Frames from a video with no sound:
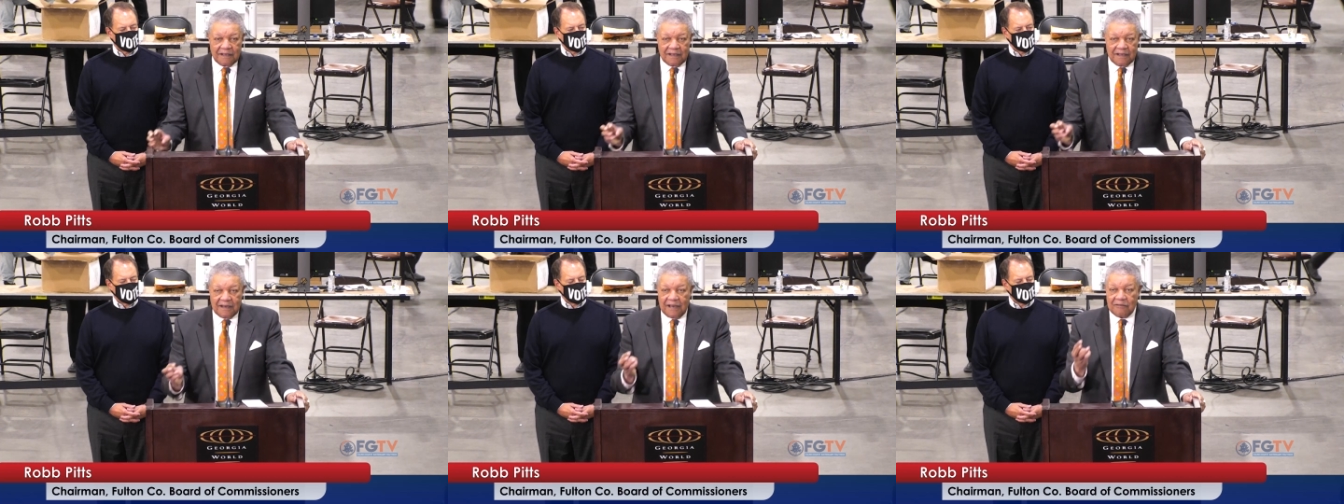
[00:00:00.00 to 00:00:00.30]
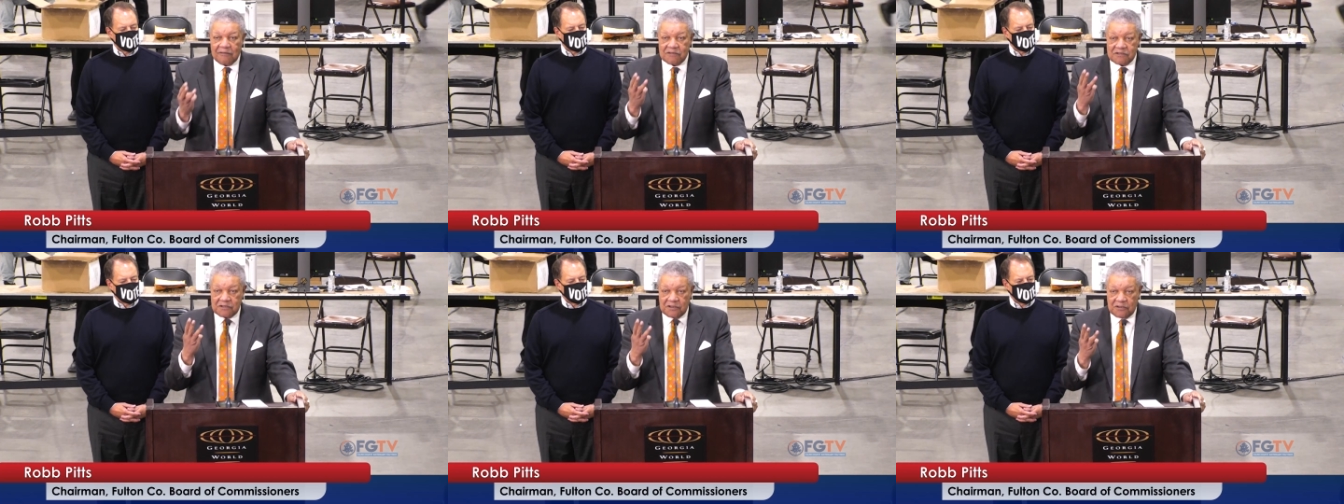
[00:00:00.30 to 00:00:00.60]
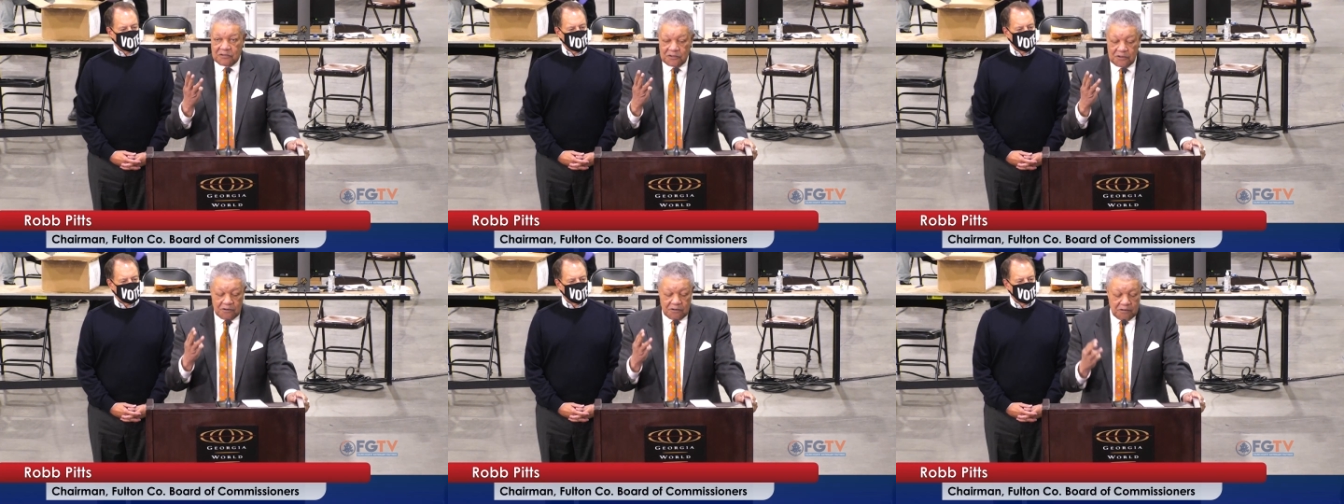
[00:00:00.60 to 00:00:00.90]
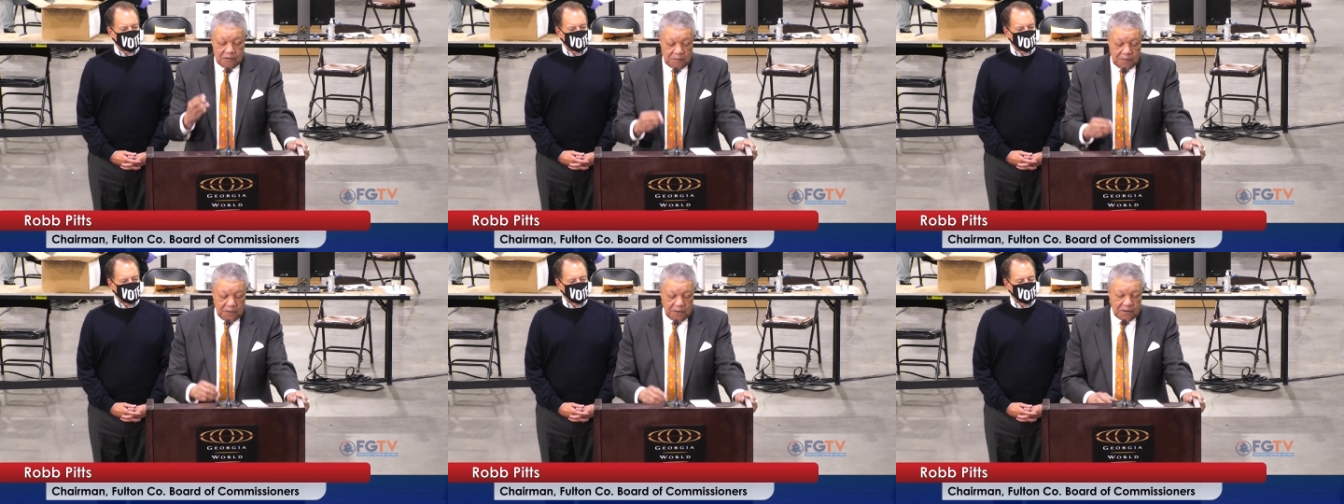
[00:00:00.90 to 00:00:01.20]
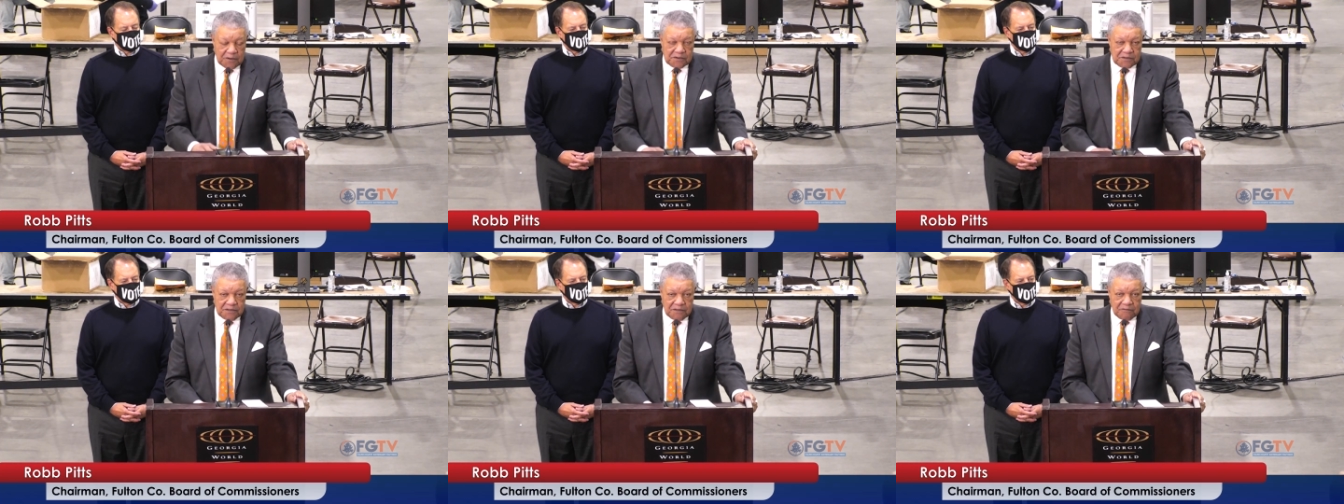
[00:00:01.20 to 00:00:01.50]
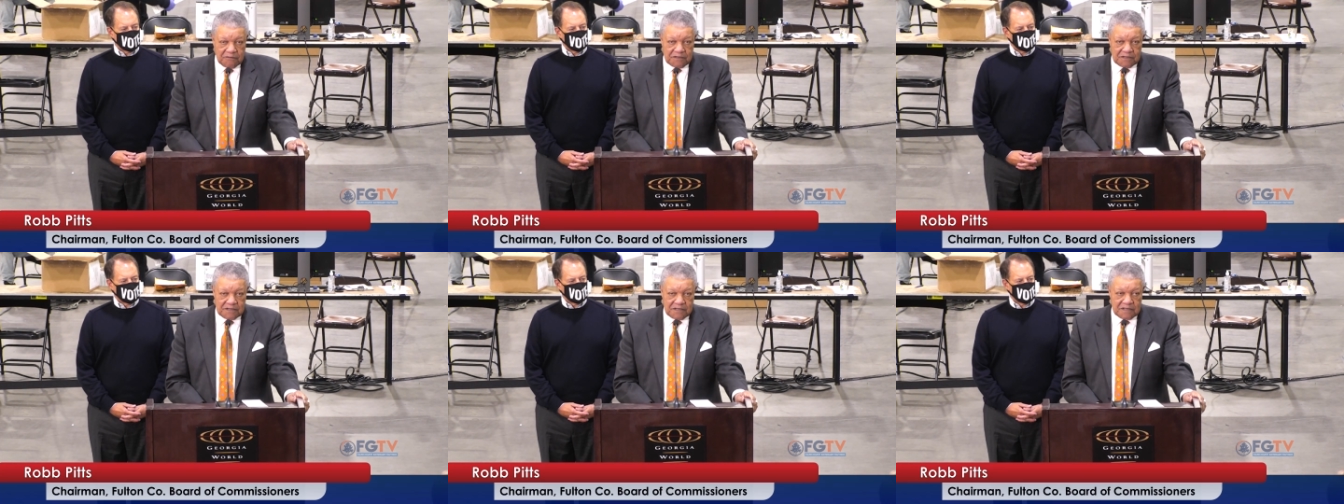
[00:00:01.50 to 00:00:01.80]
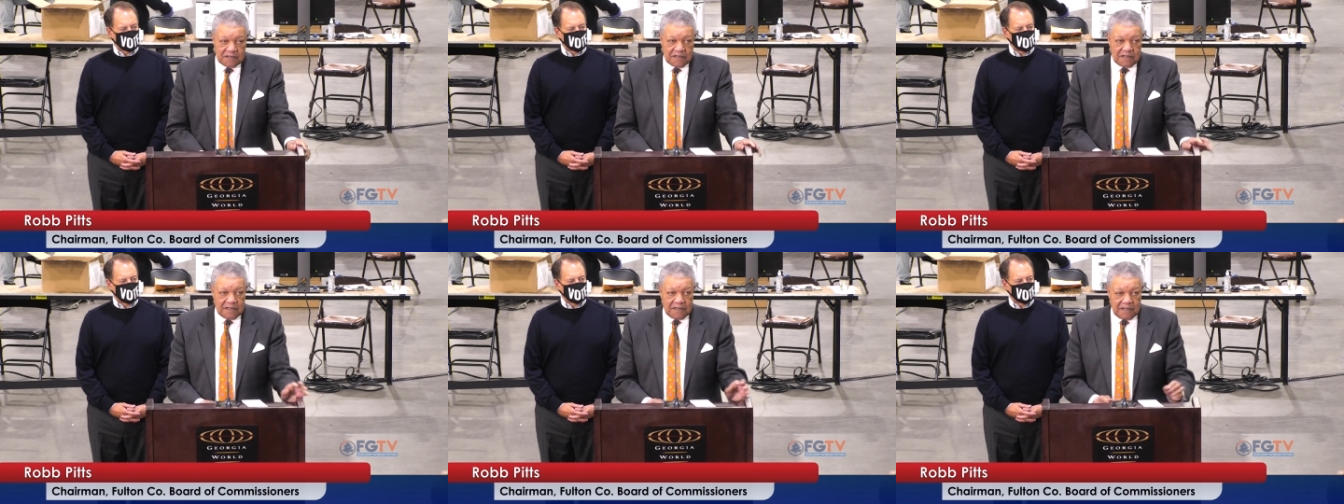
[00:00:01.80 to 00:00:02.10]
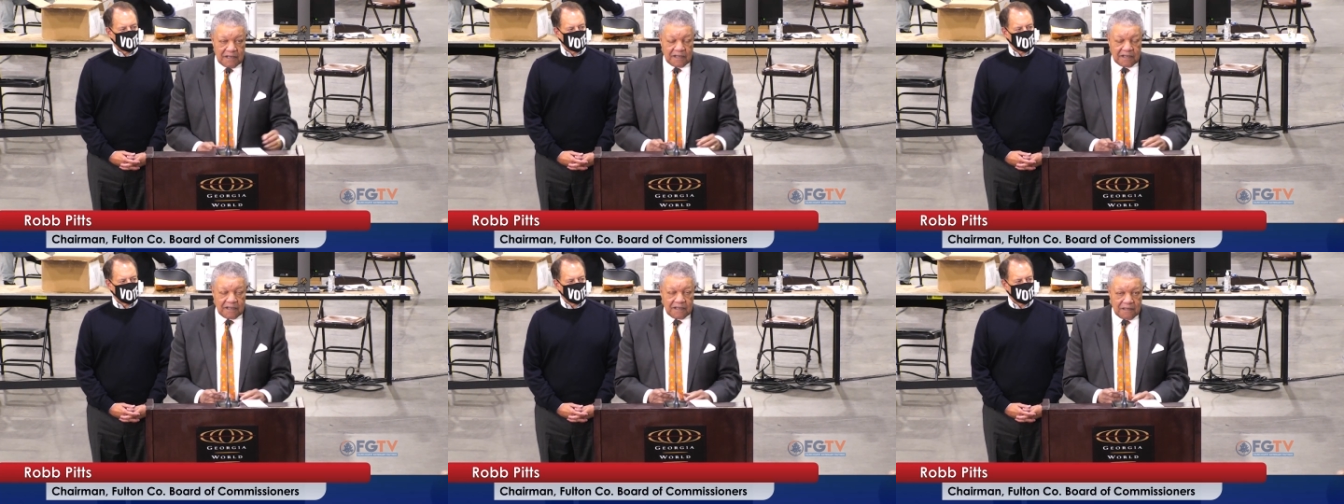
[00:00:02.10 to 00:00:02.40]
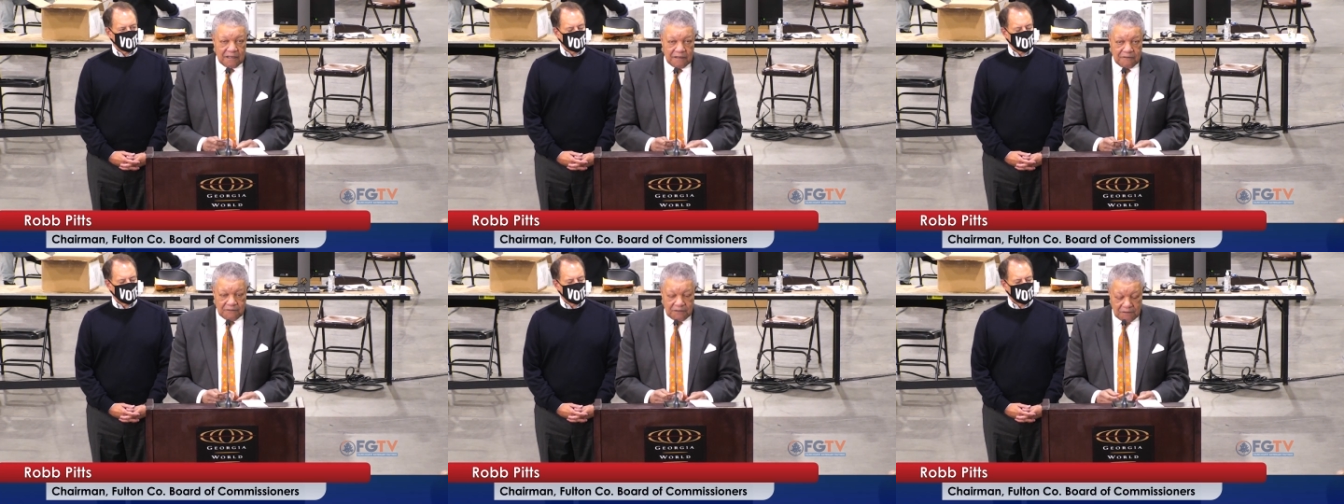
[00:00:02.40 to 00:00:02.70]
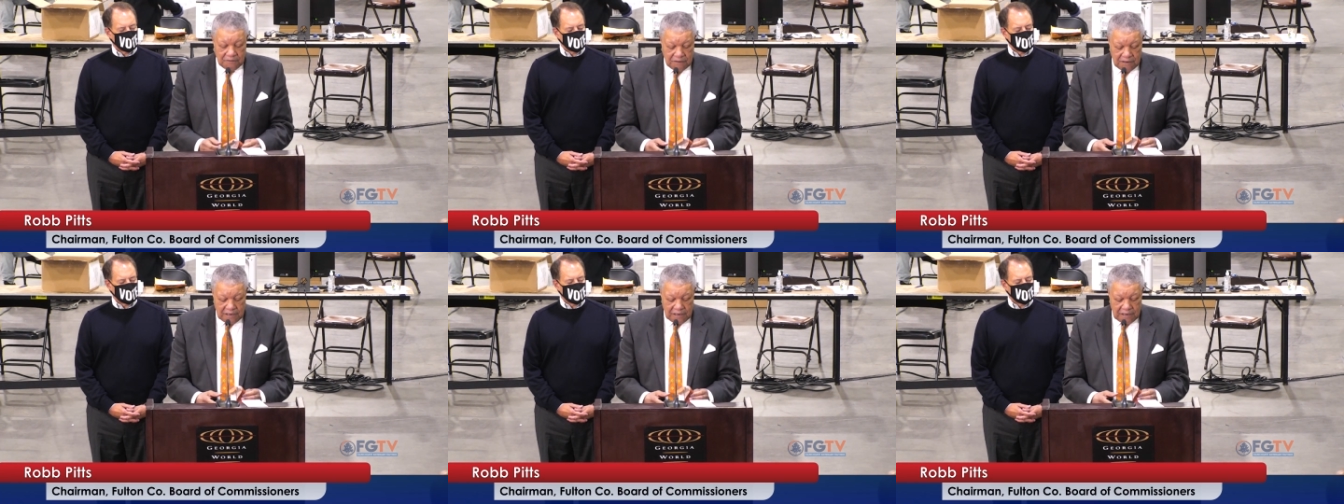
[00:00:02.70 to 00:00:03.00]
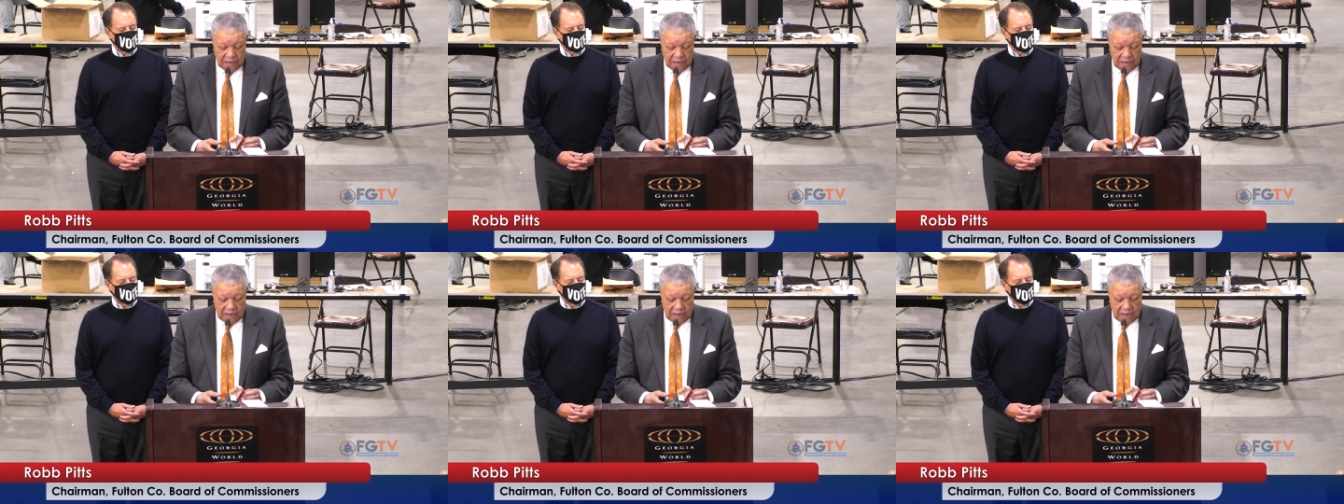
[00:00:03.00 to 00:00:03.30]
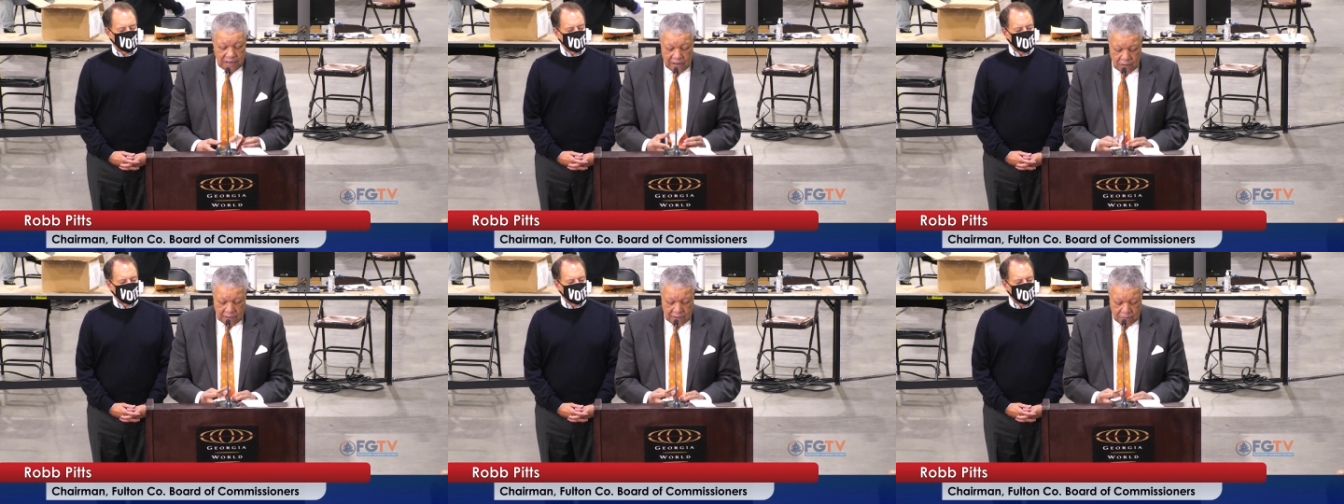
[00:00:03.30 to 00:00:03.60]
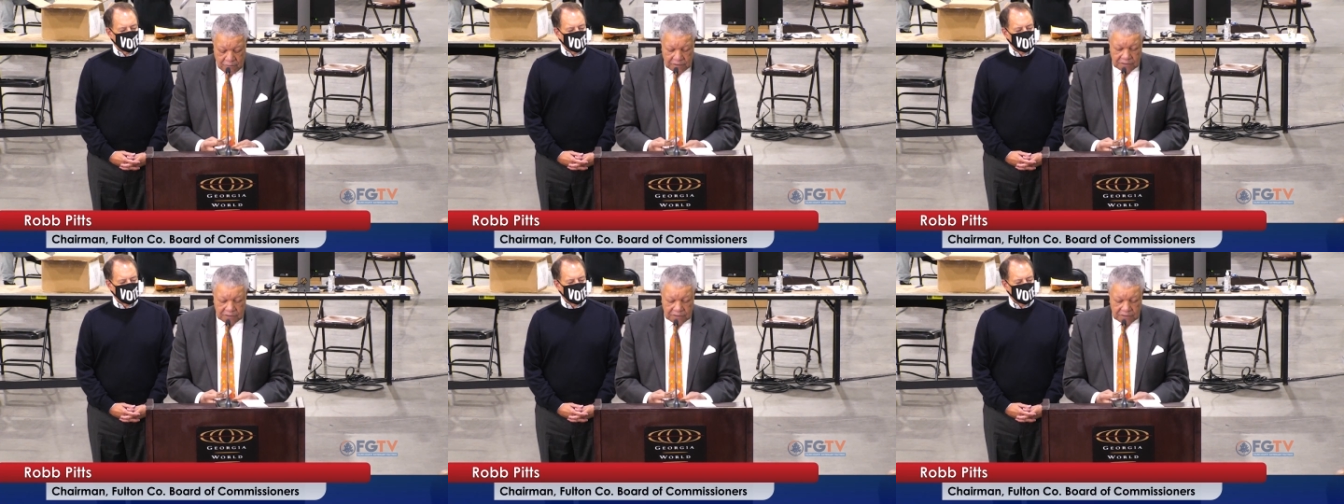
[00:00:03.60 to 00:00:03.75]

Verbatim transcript: and I was a third person, which is indicative of how, uh,